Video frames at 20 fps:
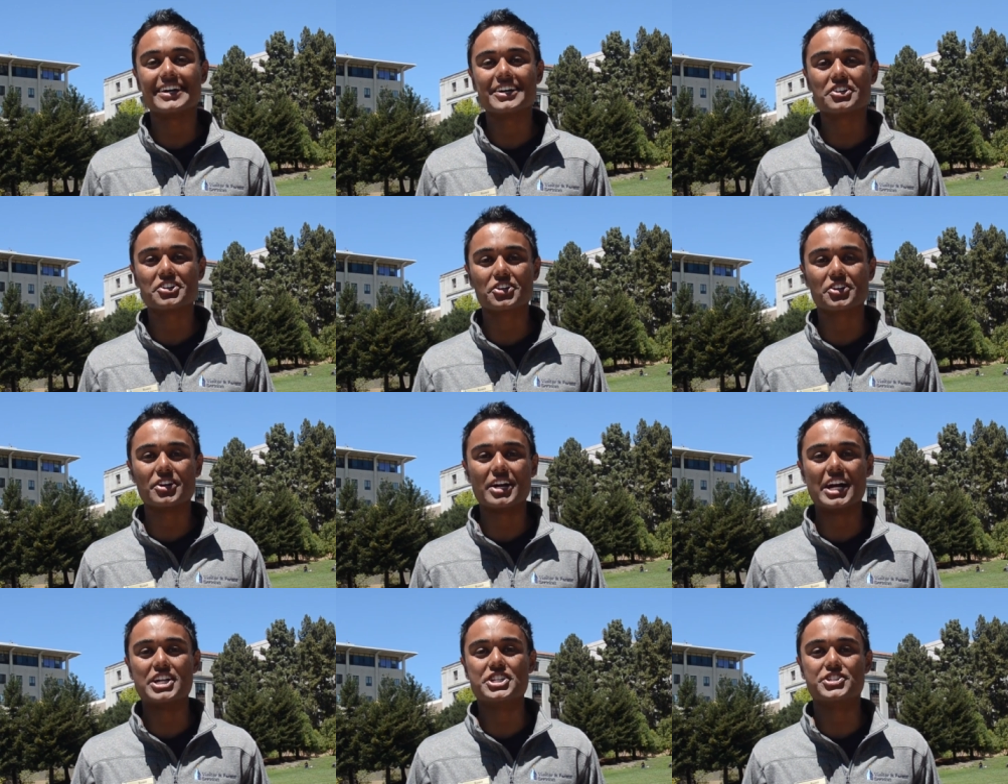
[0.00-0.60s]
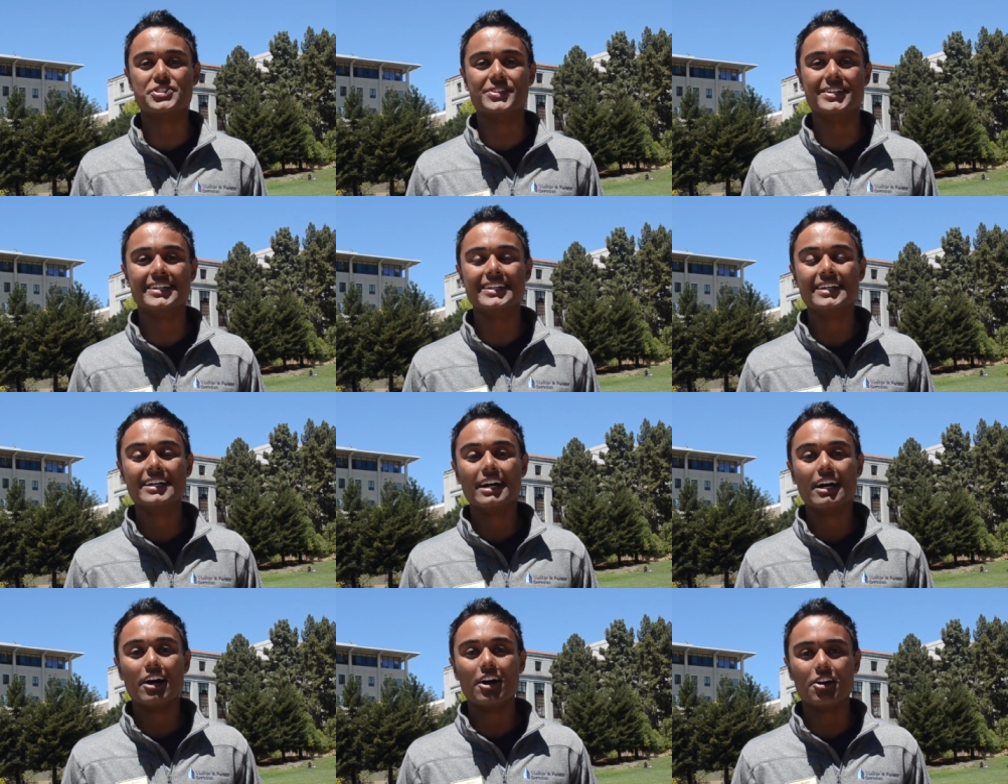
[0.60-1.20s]
undergraduate,
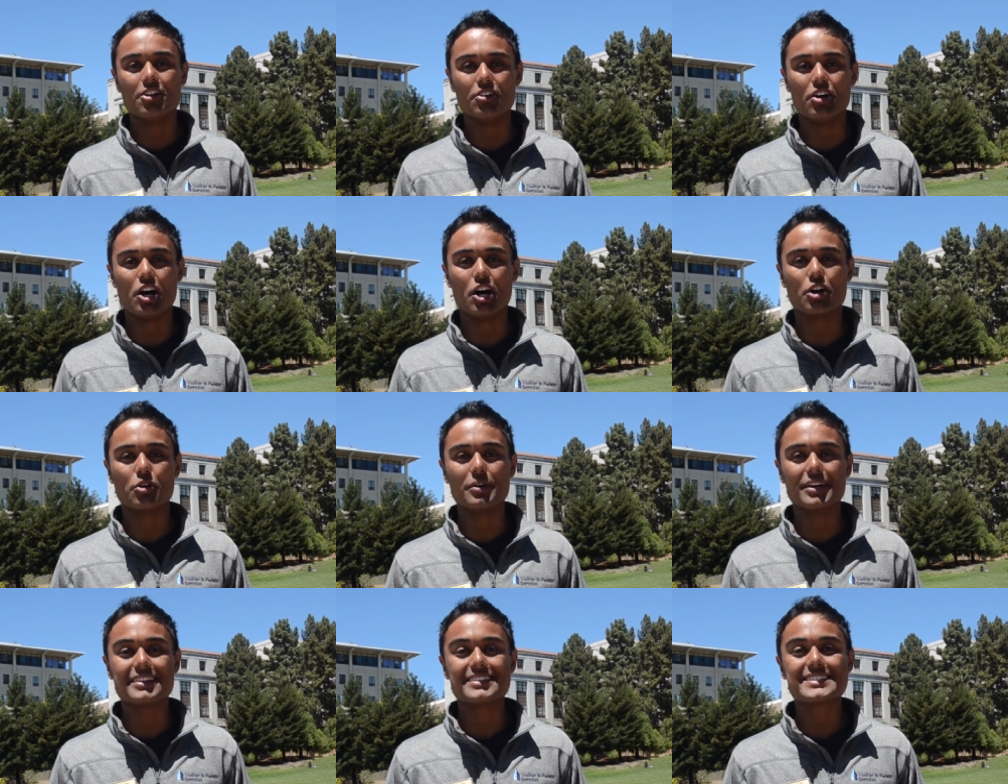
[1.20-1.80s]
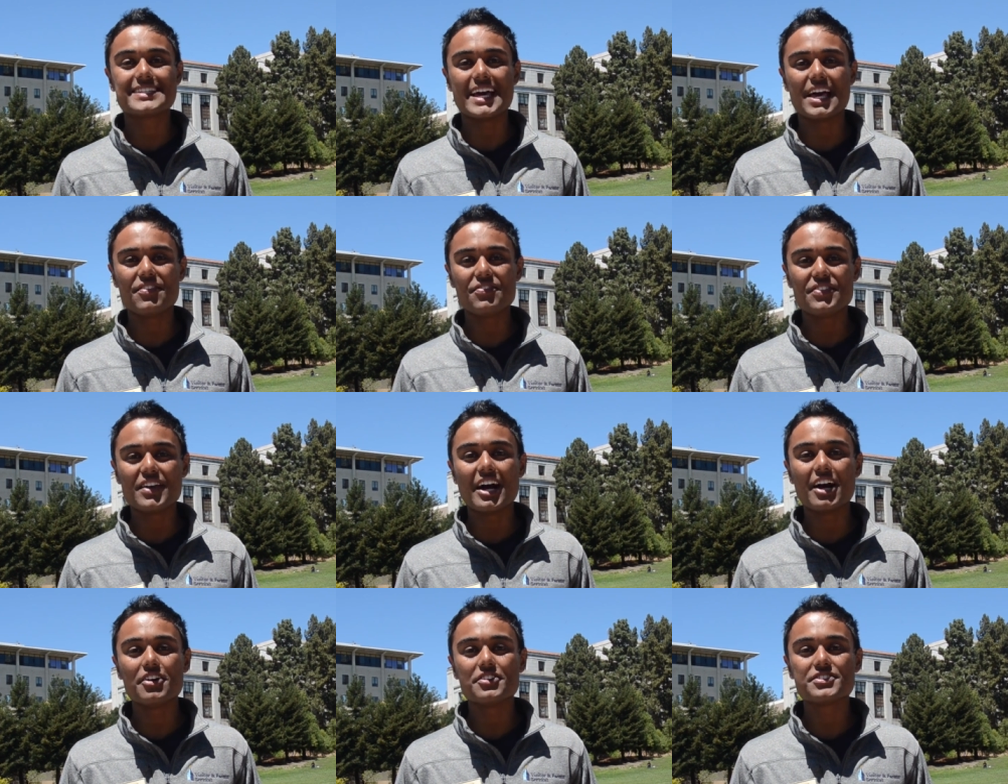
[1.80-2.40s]
along with
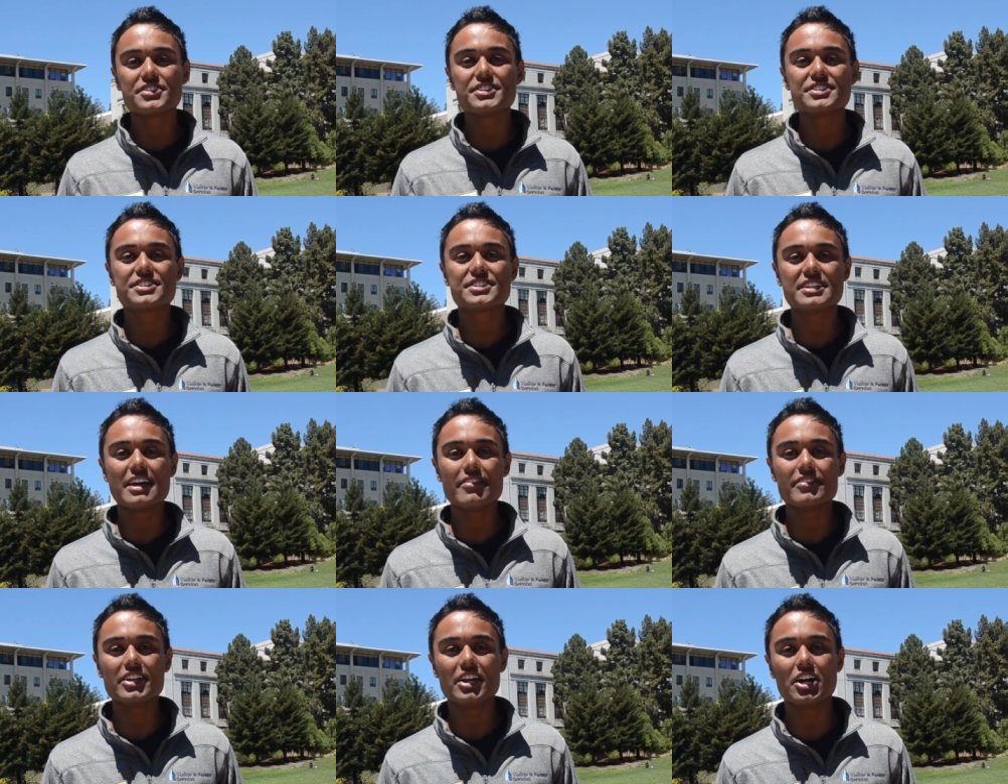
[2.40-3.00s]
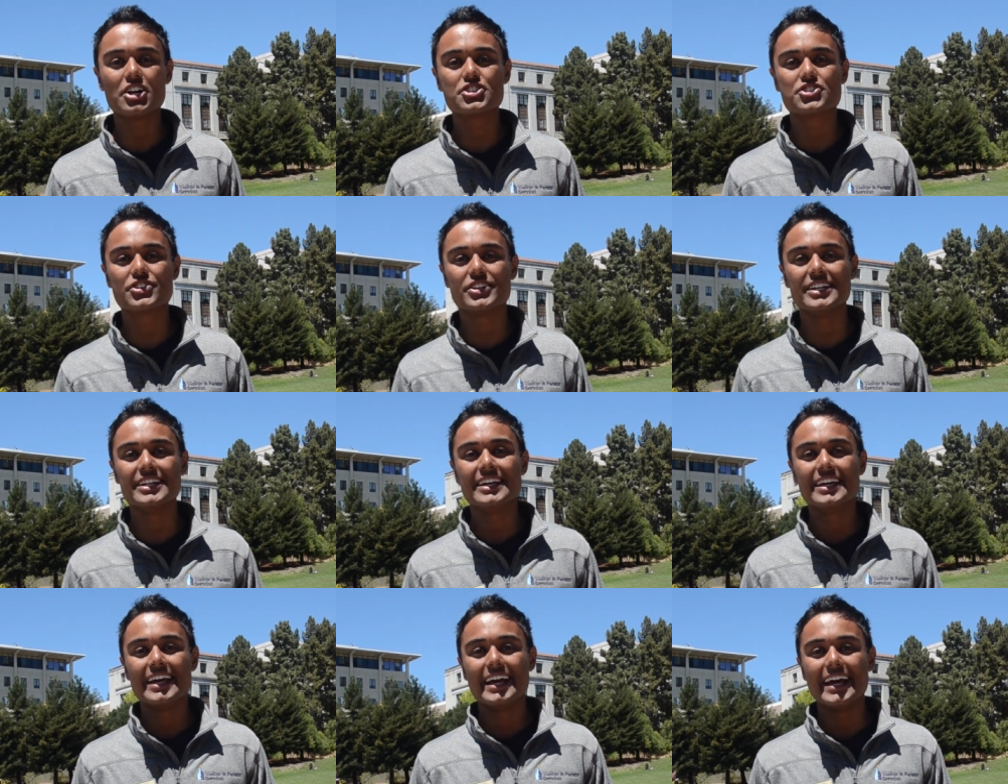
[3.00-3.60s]

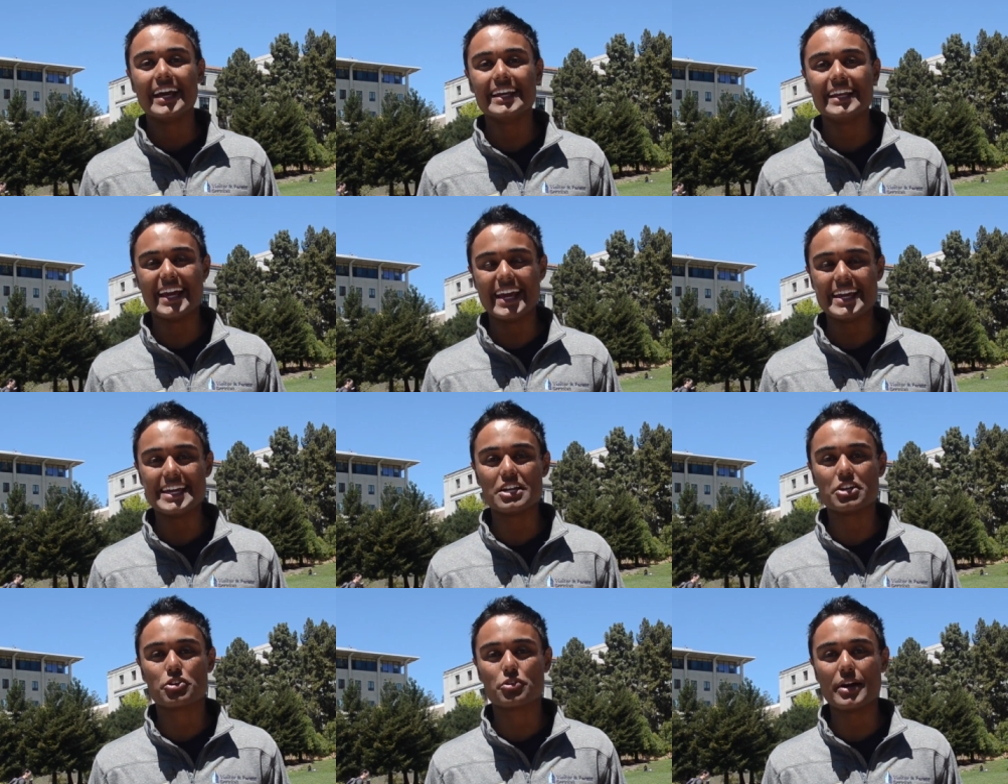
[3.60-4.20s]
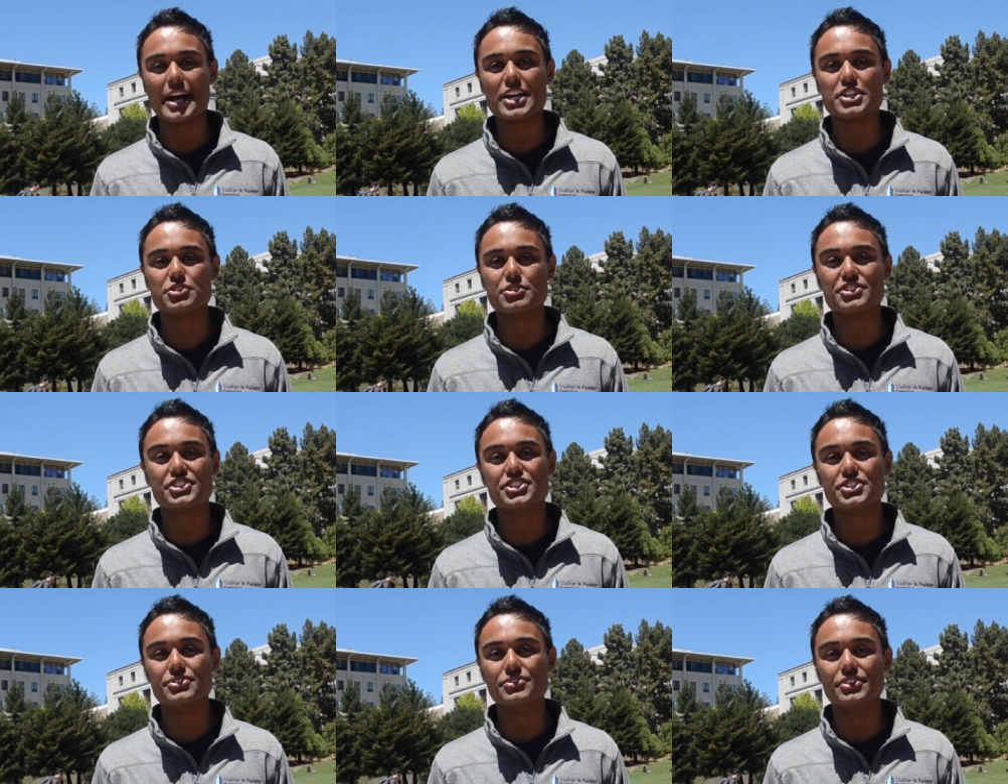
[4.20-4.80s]
10,708
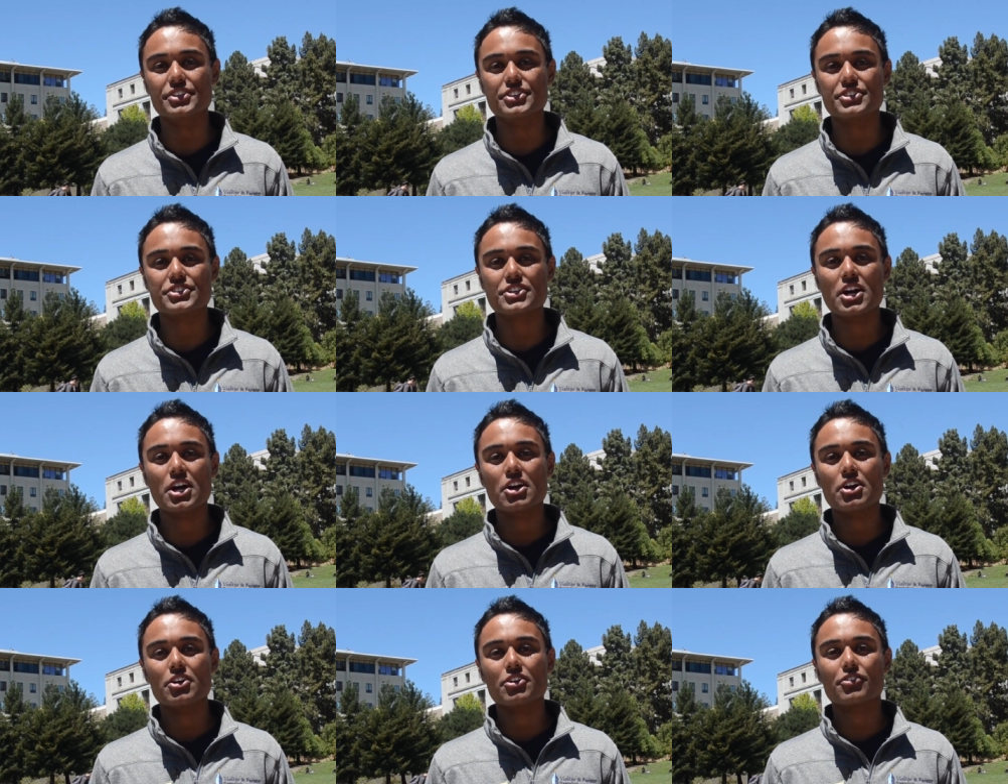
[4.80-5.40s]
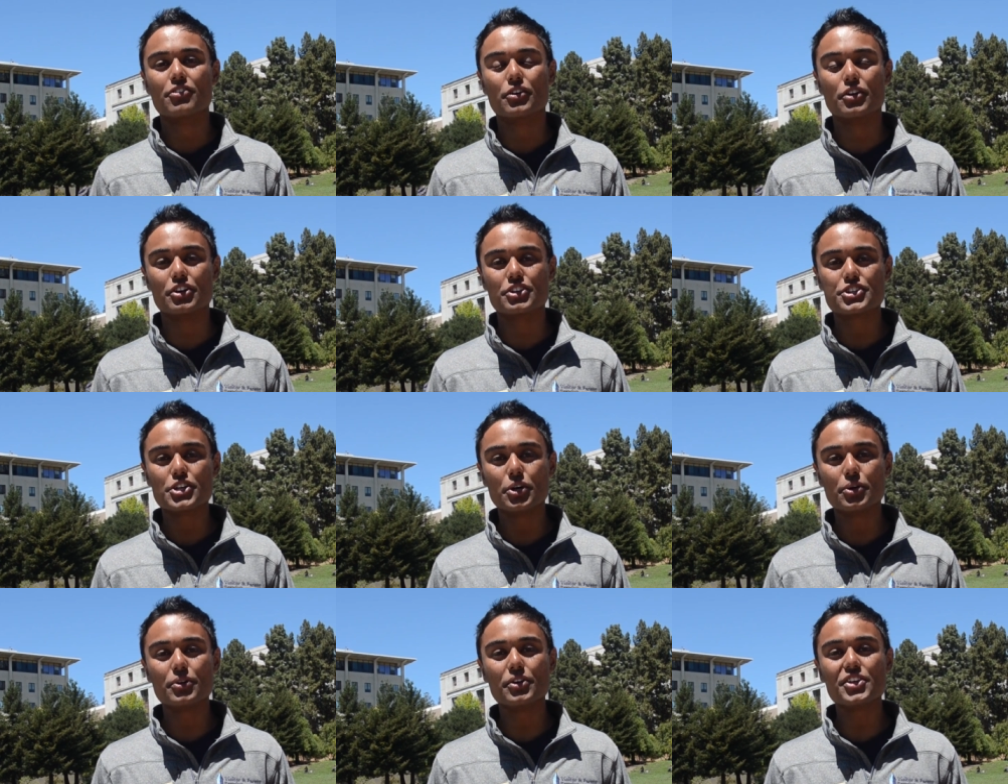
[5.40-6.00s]
graduate students, for a
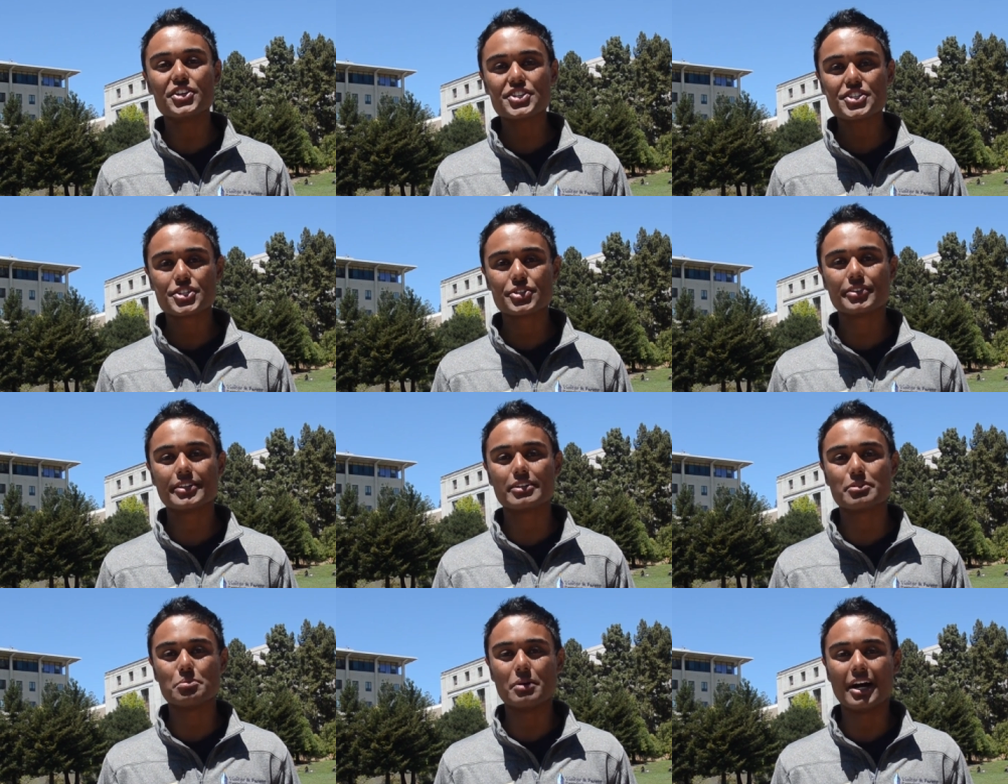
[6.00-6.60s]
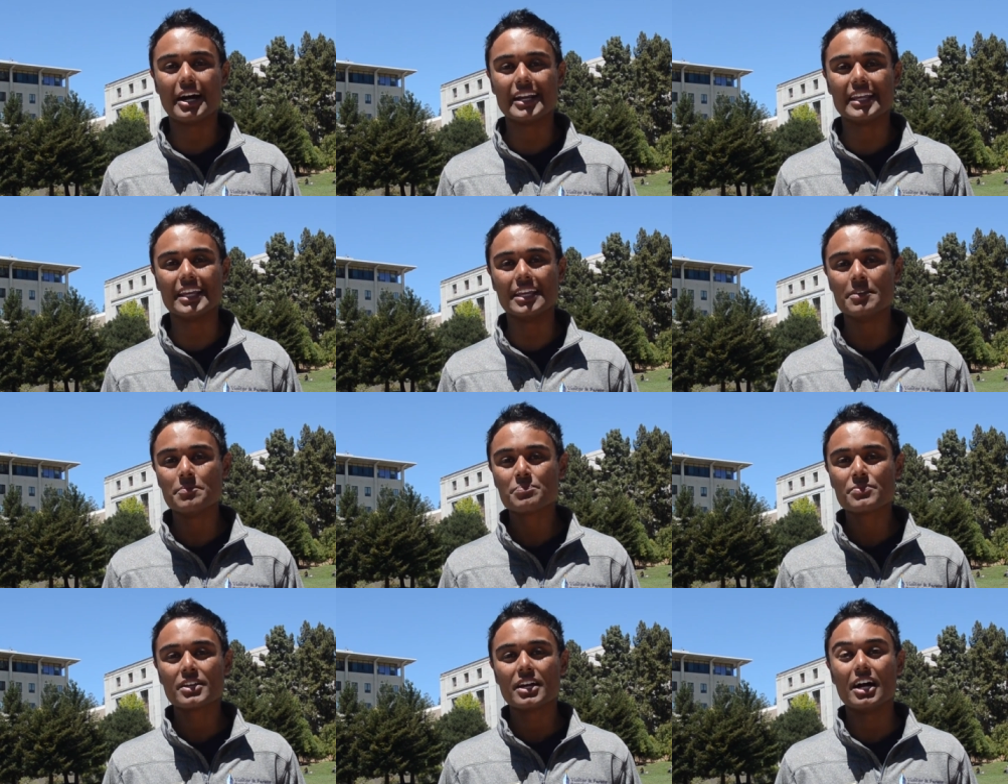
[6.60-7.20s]
total student
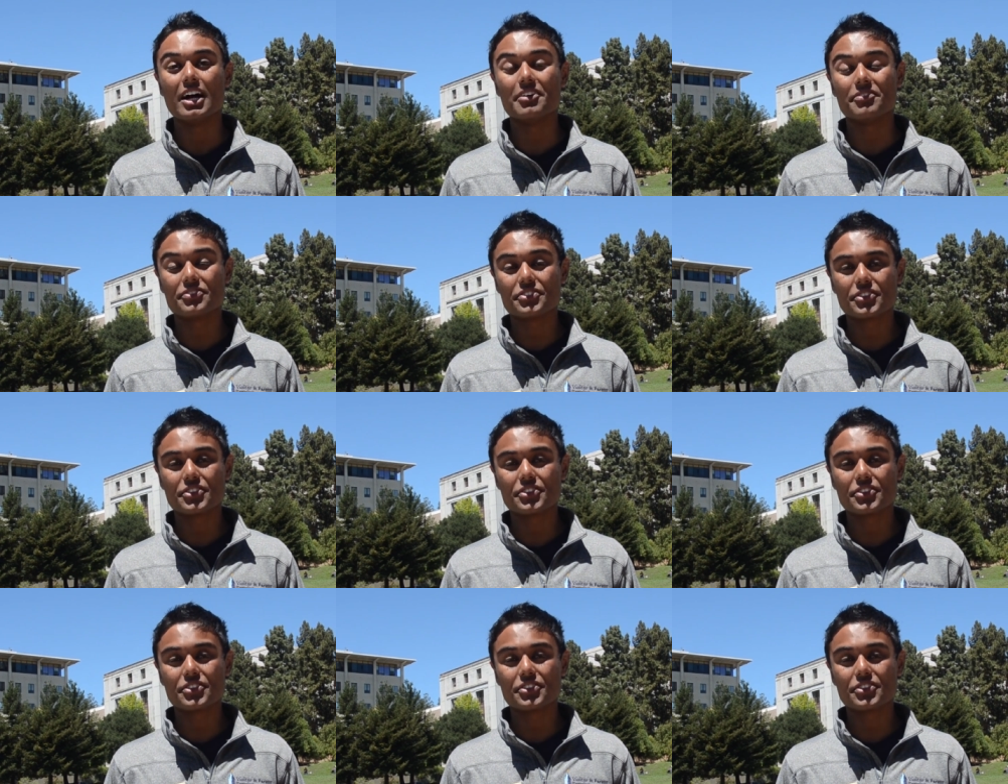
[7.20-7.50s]
body of